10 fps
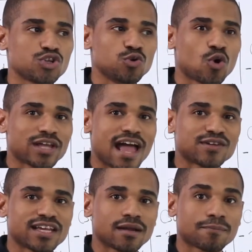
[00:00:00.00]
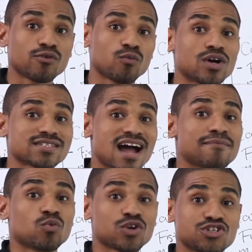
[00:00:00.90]
you only have to get approved one time,
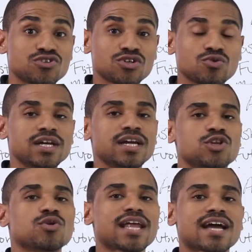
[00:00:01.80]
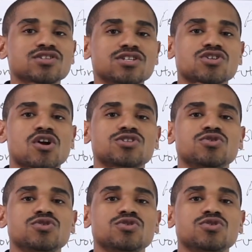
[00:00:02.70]
and once you do, you can actually start